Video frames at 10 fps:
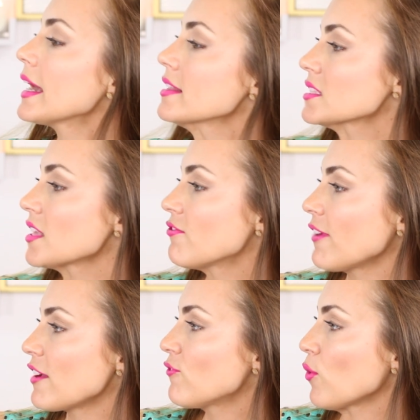It's the
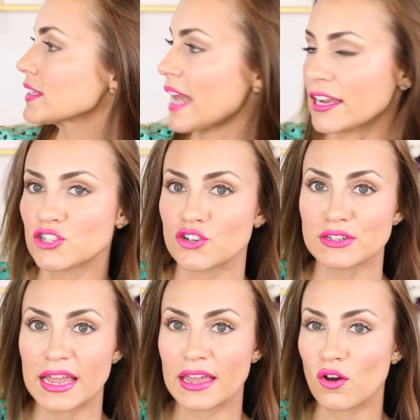Fave Four Texture
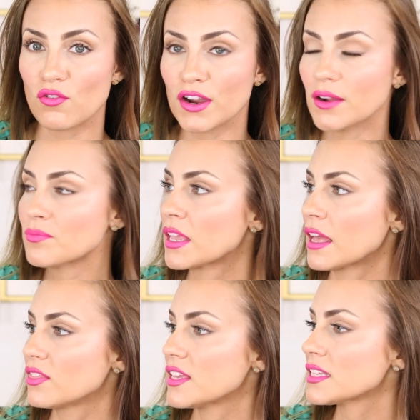Takeover.
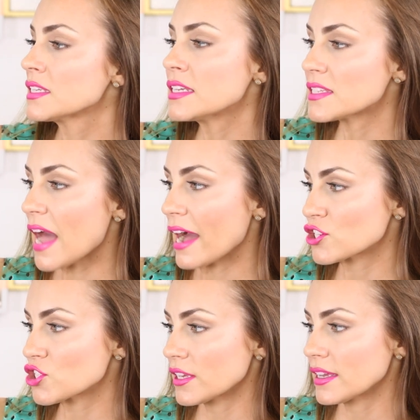This is
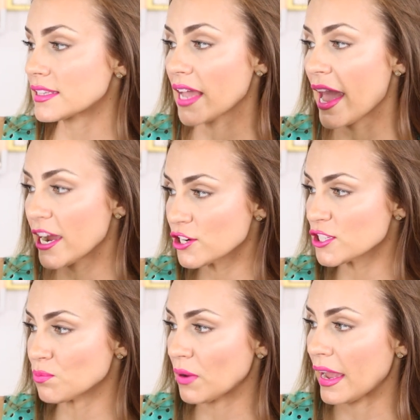actually, it's a
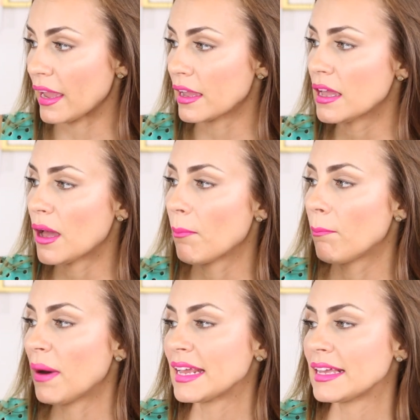hairspray,
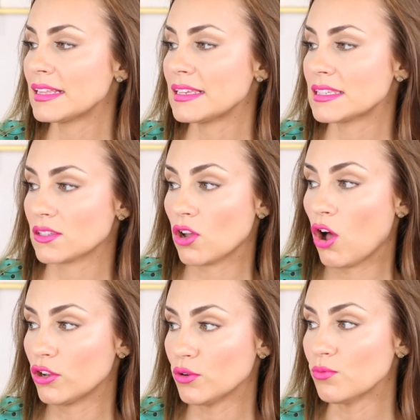but it is
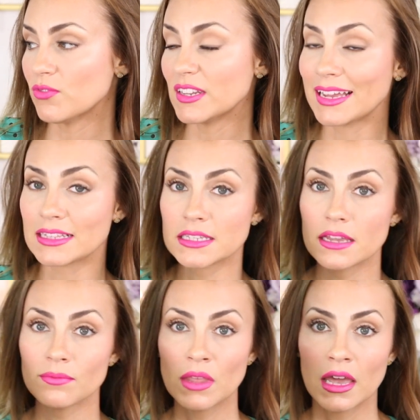called Oomph
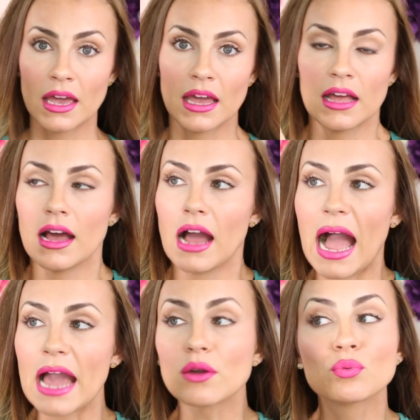Enhancing.
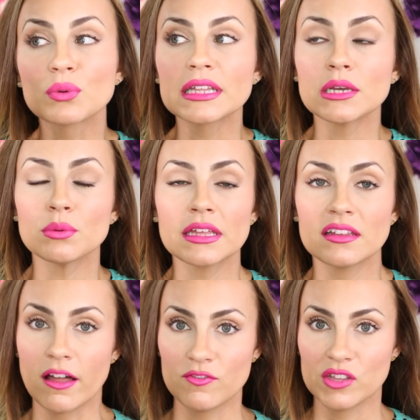I really
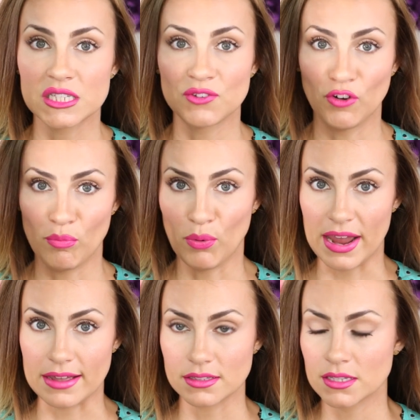love this for
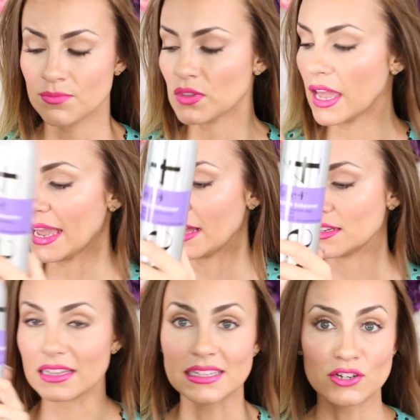braids.
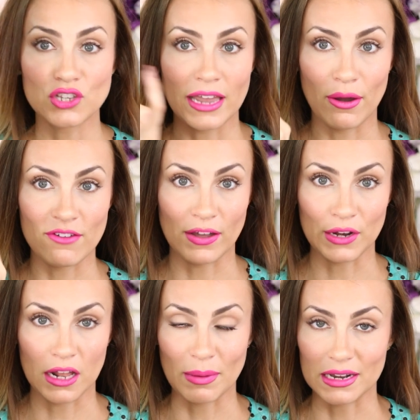And that's actually how I
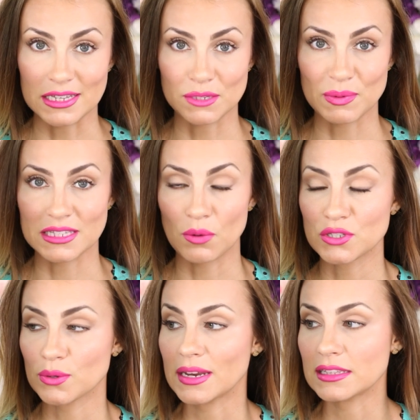found out about it, is because I
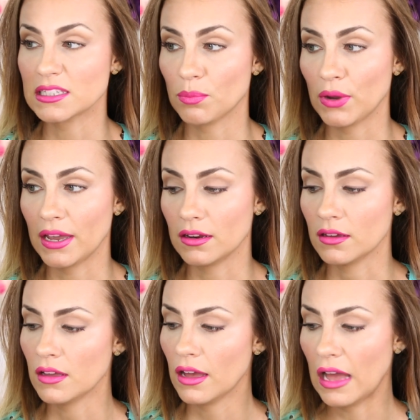went to an Instabraid
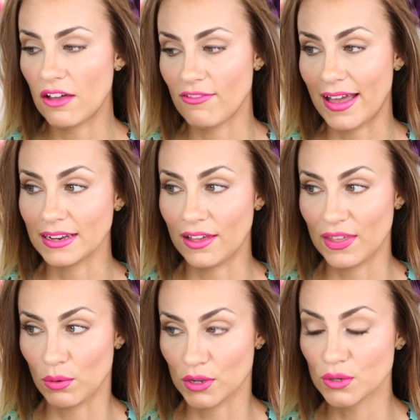event
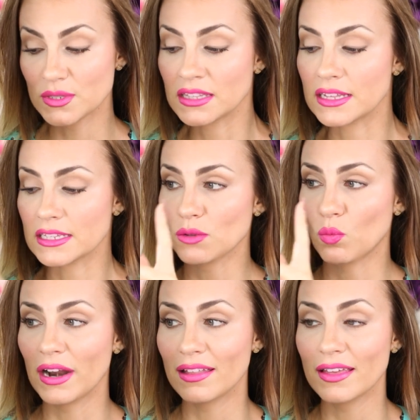and they were using this.
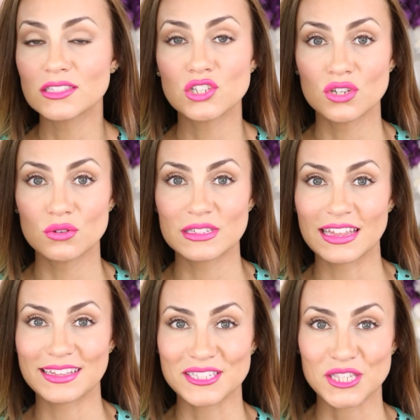What I like to do is
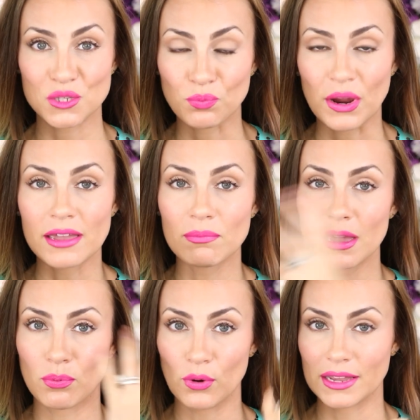I like to spray
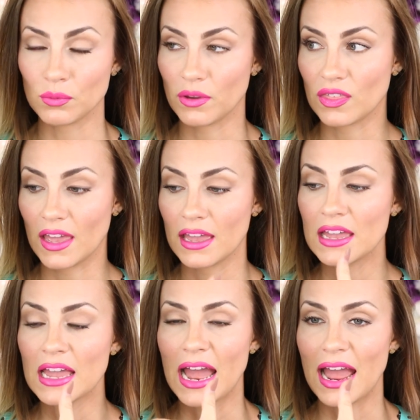my braid with it
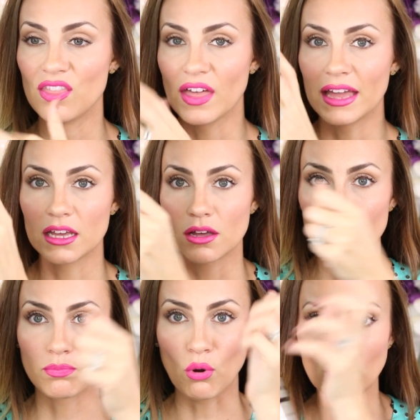and then
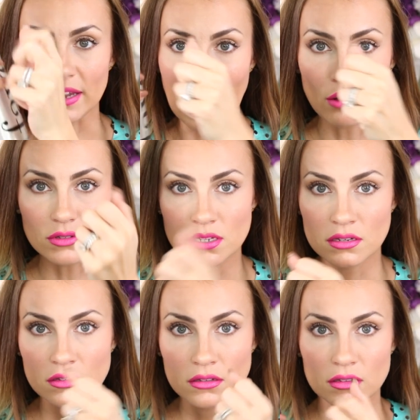pull it out.
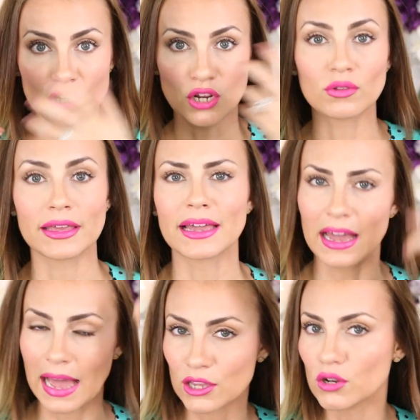You know, like
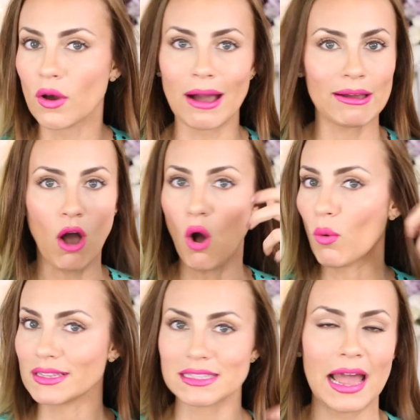you know how
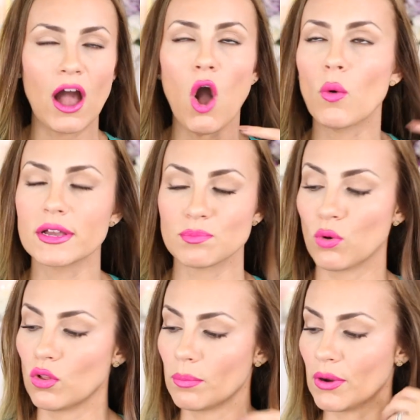I always
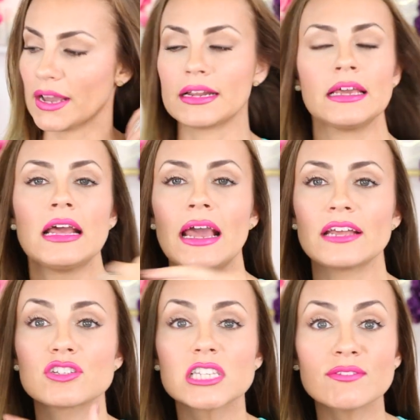pull a braid.
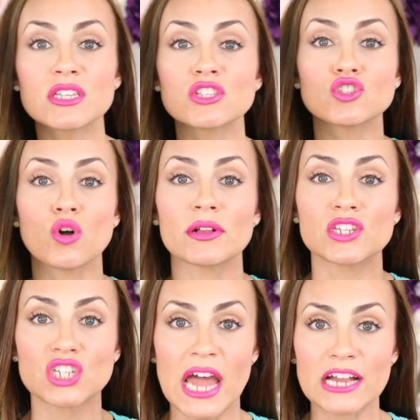It just gives it so
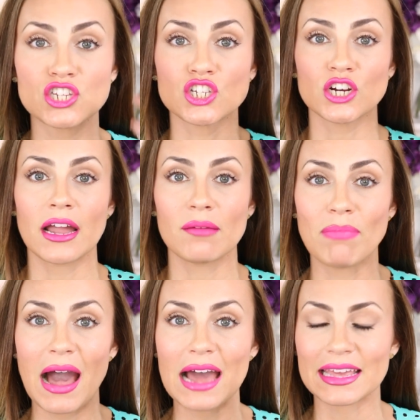much texture
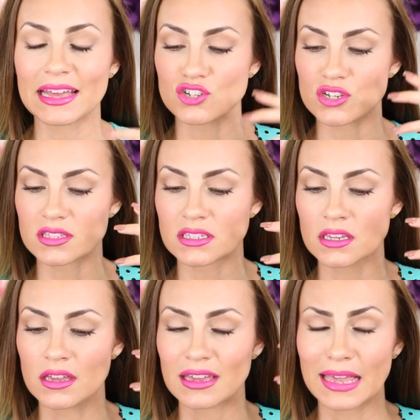and body and
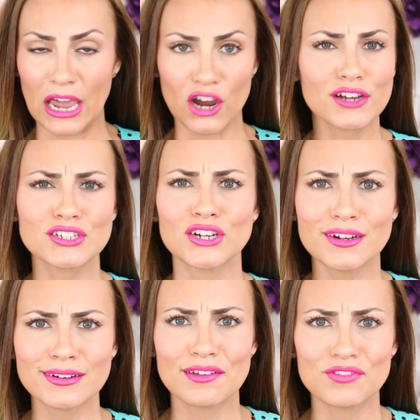just
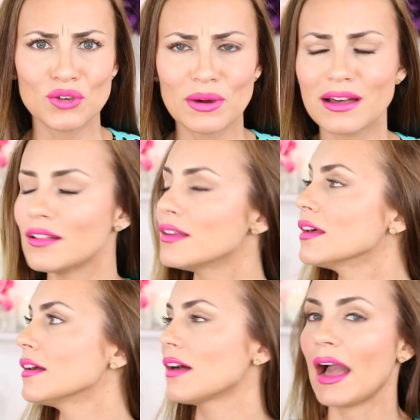character, if you will.
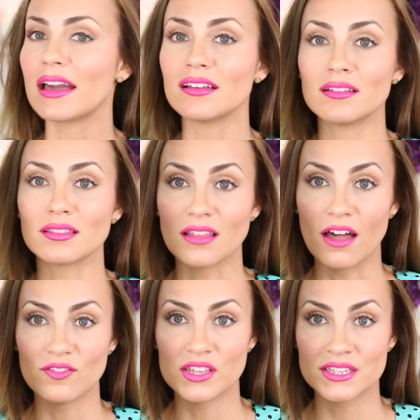I
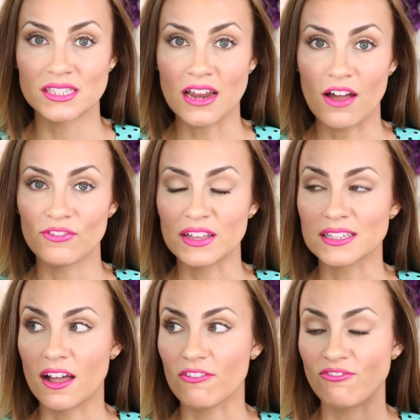love this stuff.
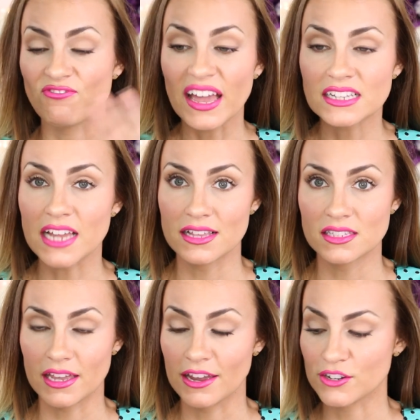It's a
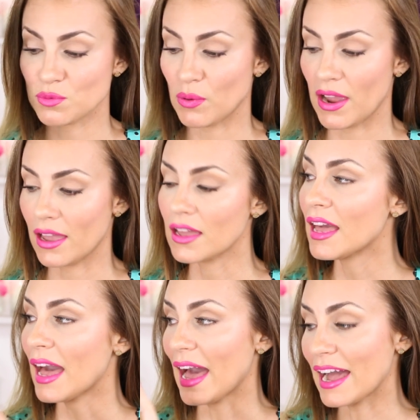fantastic hairspray.
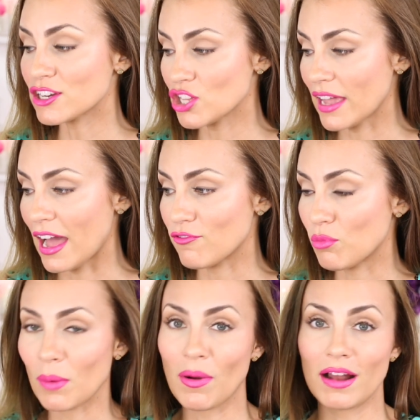I actually have
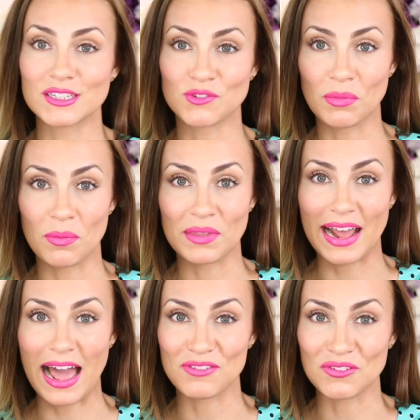more products from them that
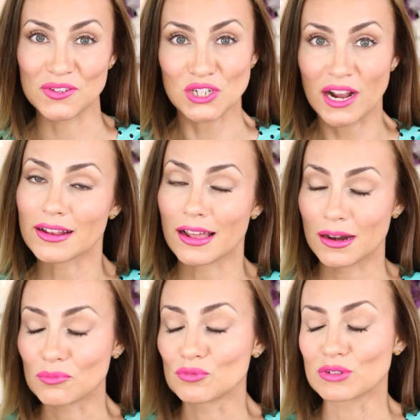I haven't even tried yet,
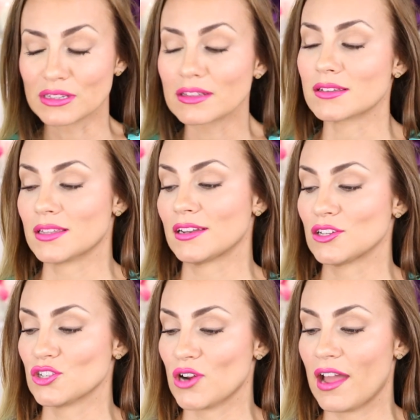and I'm really
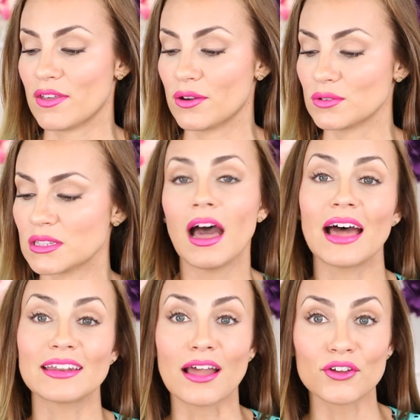excited to try those.
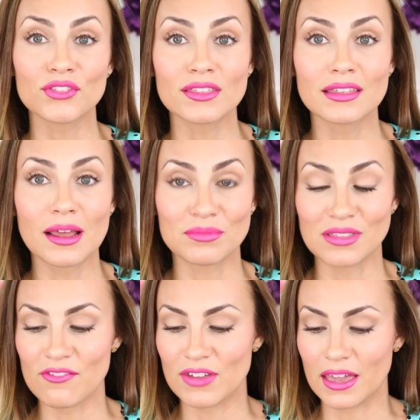Another thing that I'm
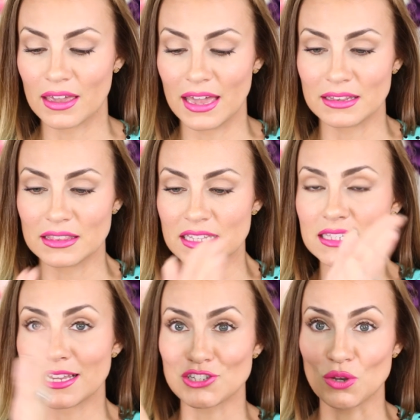loving, and
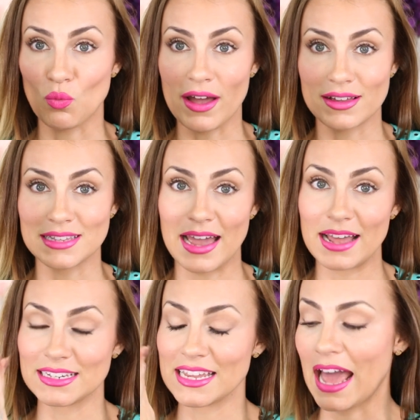this is actually wet because I
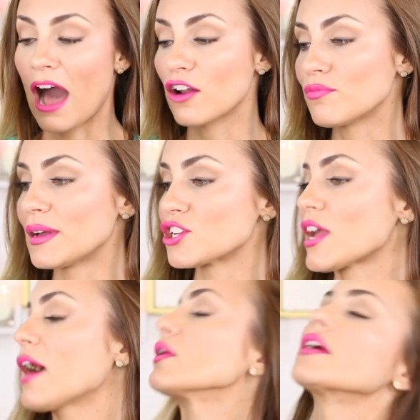had to take it out of my
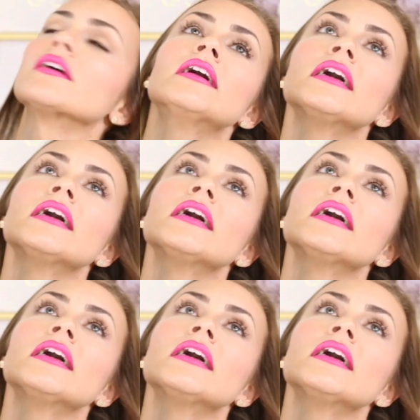shower.